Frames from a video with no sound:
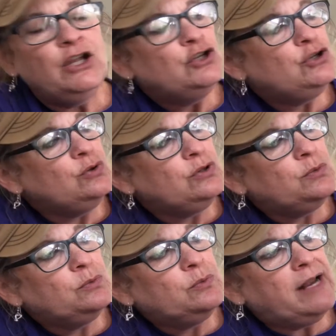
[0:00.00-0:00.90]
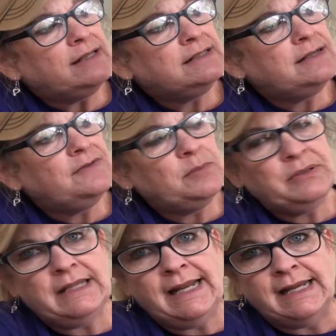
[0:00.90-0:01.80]
to the rest of the
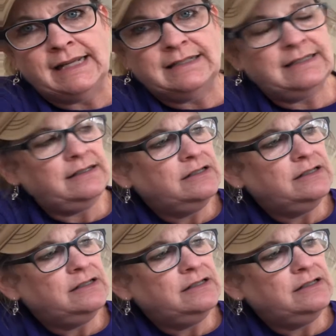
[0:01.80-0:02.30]
plant.